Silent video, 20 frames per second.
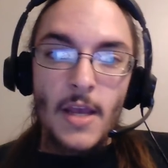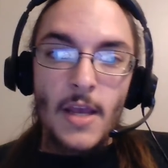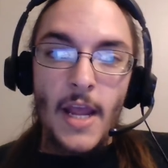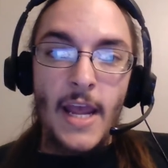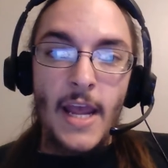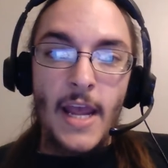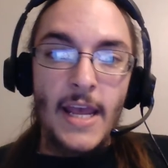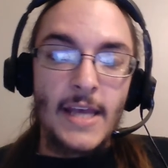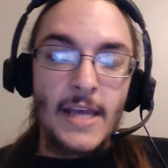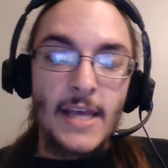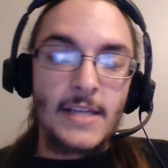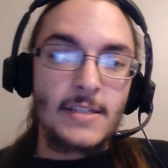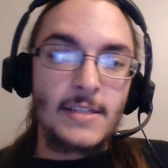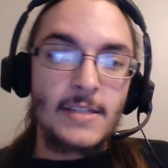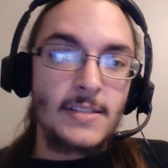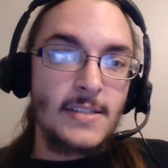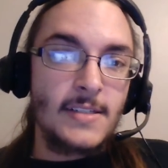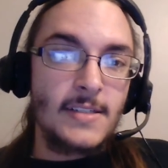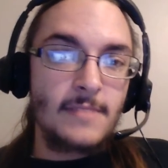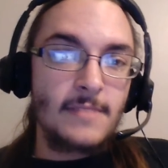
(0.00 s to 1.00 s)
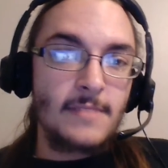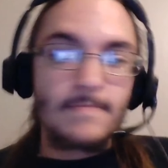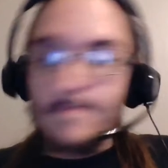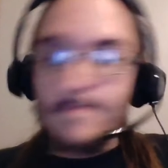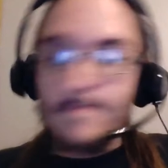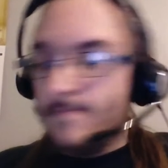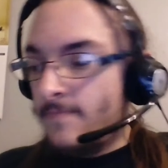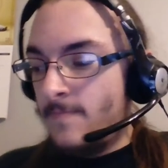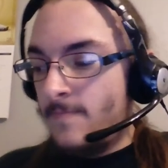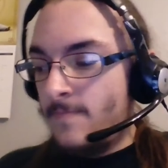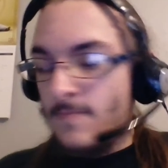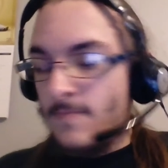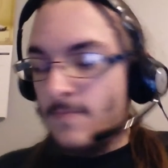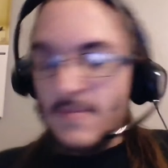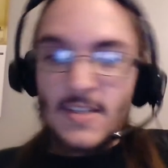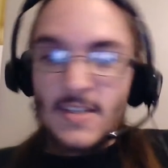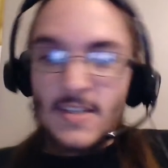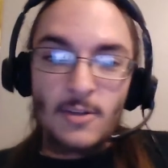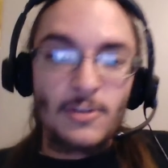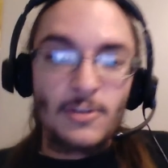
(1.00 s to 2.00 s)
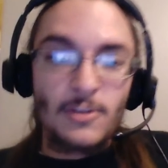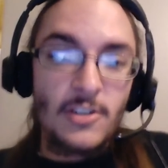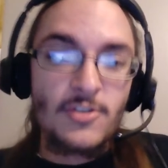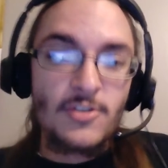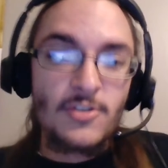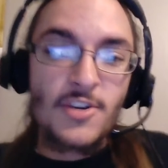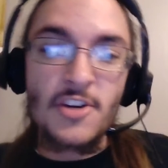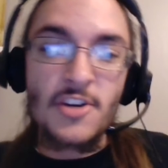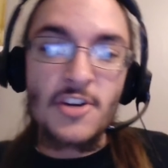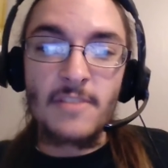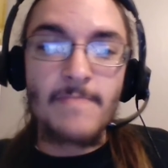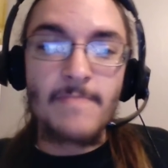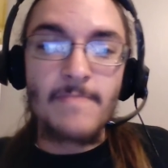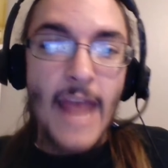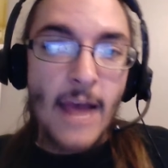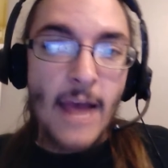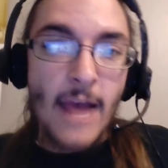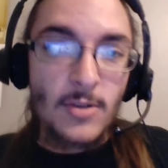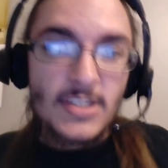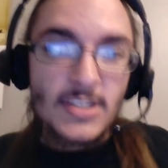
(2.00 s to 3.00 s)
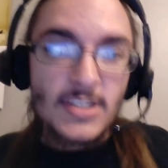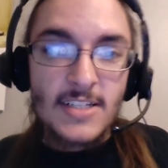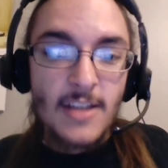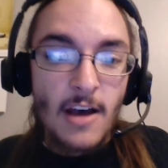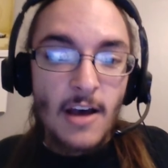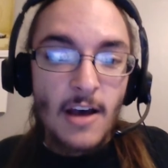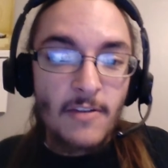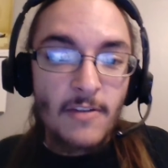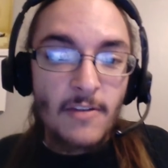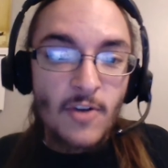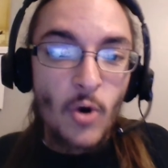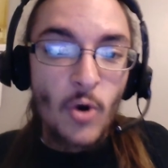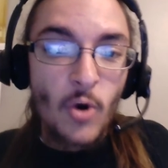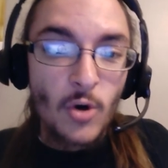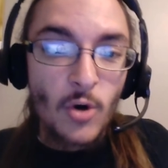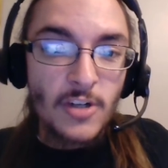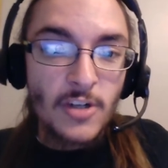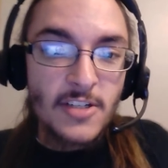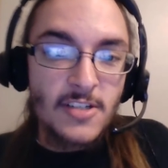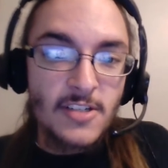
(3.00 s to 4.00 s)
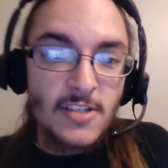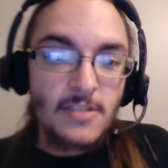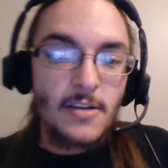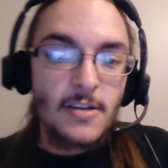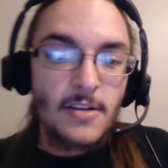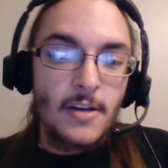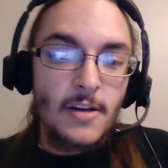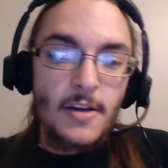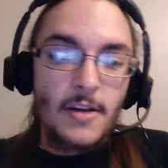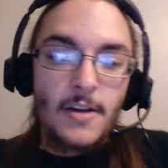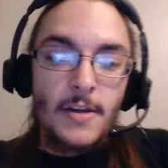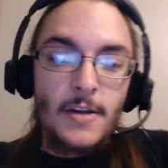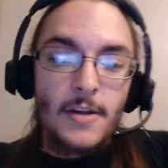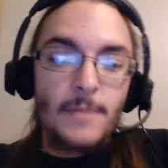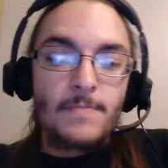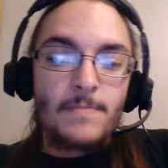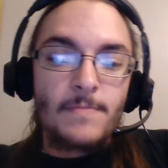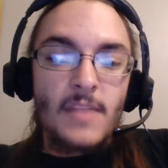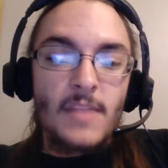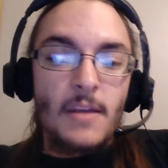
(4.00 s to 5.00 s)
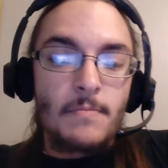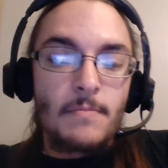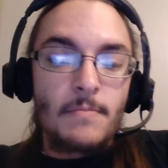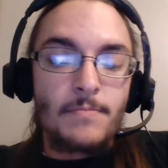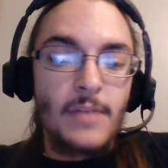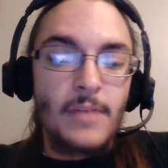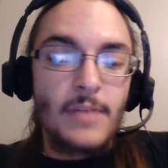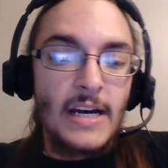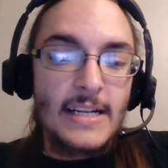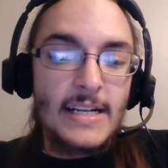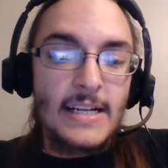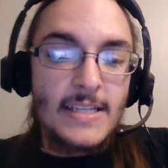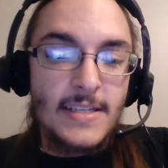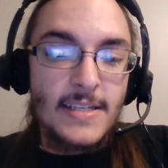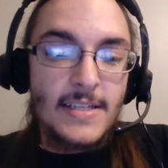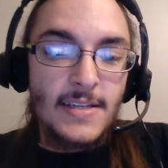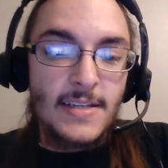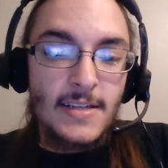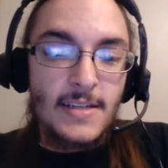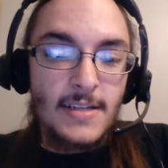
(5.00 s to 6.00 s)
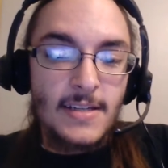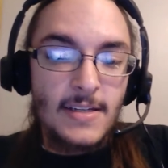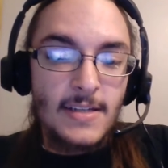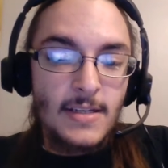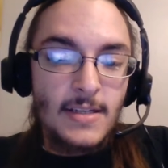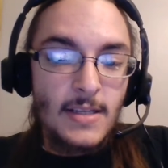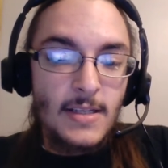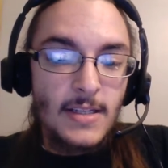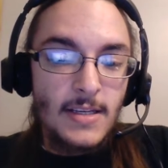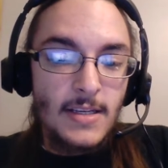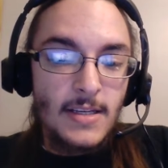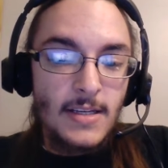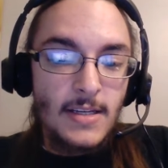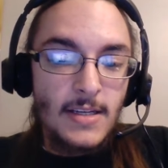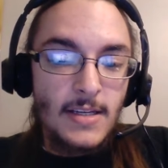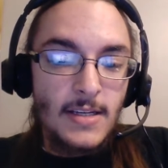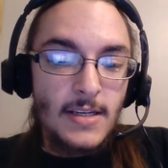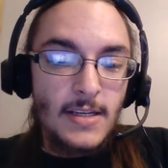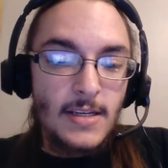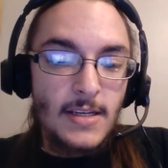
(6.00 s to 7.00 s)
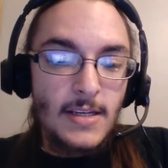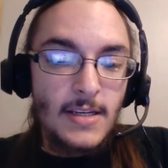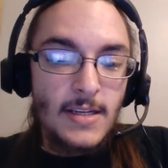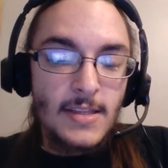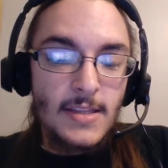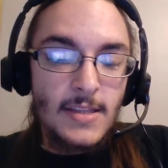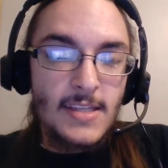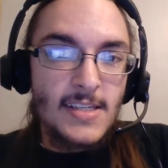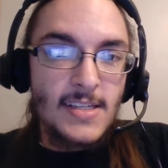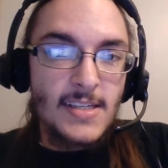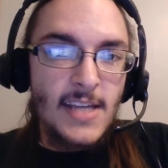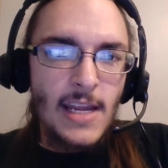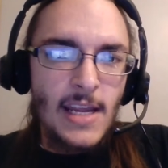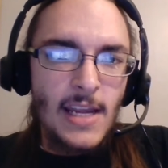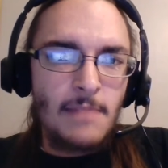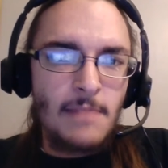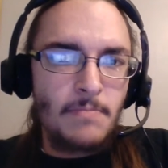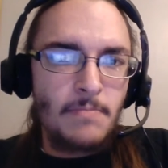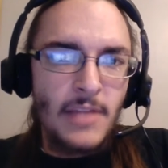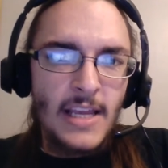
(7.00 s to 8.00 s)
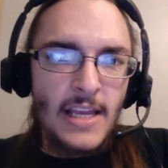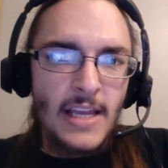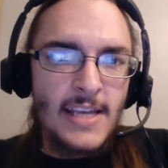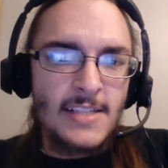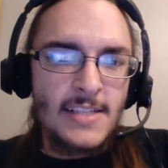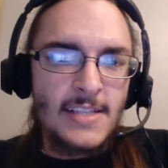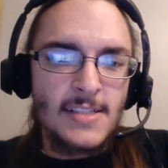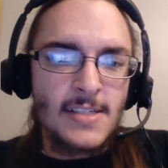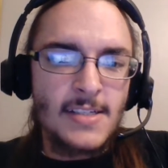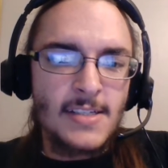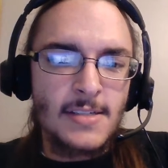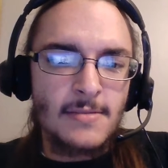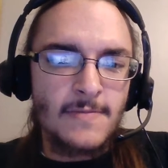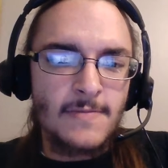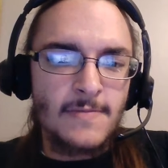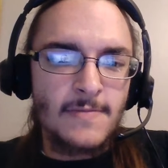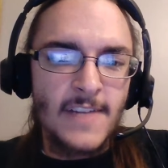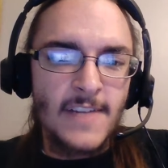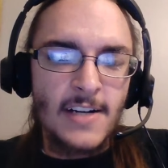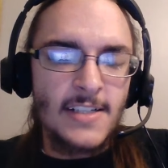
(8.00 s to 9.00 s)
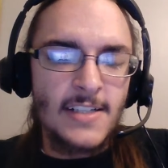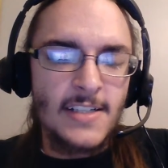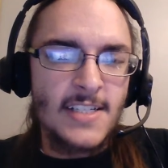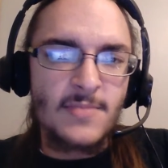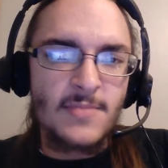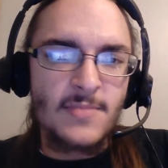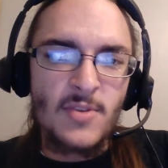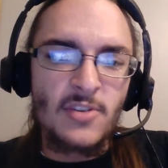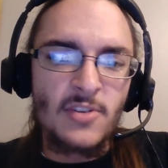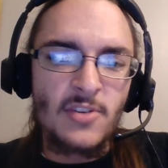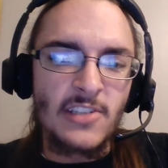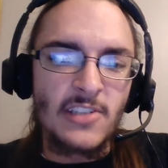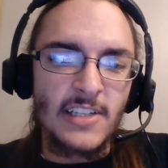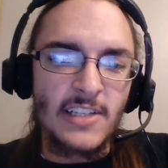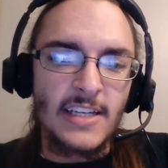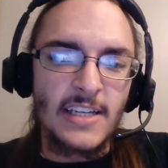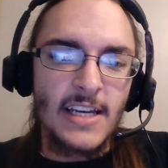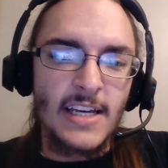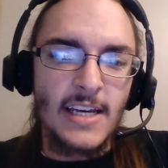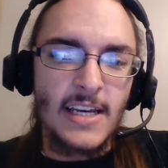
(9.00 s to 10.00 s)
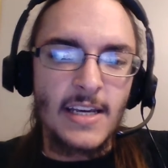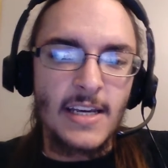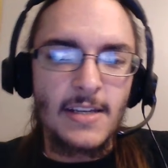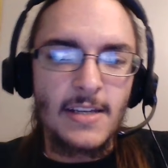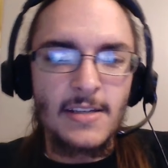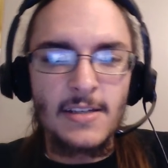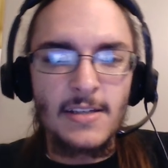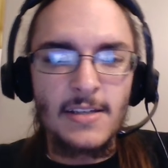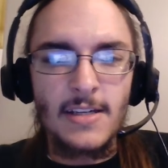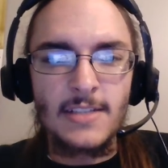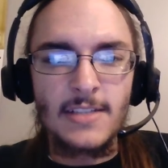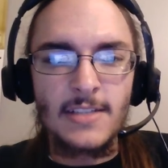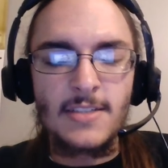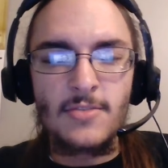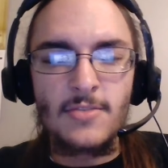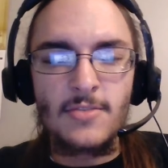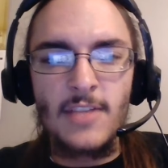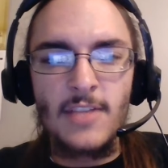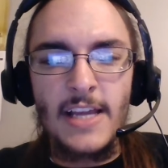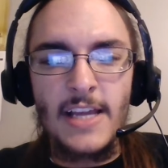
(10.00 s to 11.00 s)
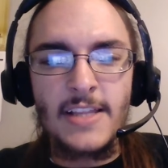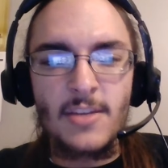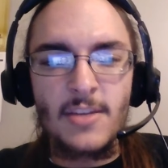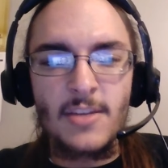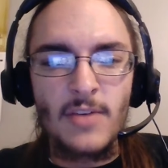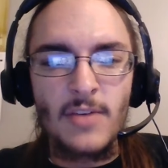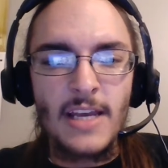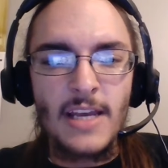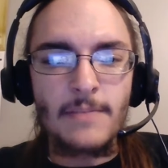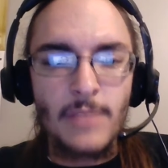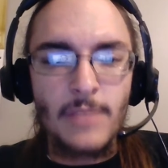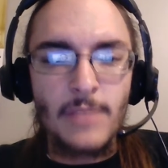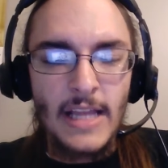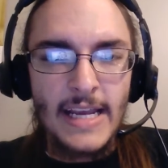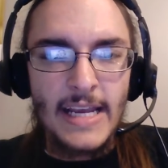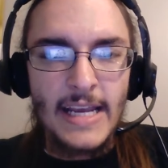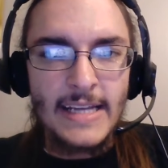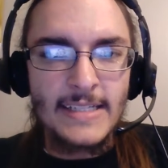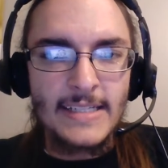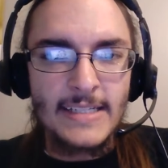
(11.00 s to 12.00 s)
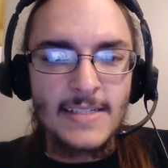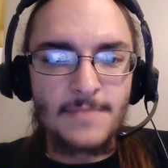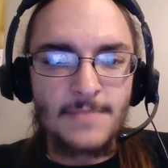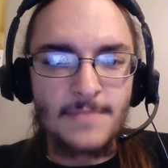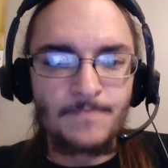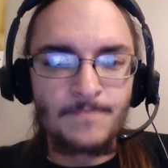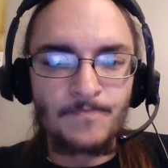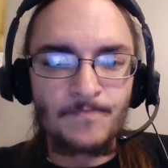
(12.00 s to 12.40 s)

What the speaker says: And you'll use your mouse, of course, but this game plays very smoothly. I do like the way it plays.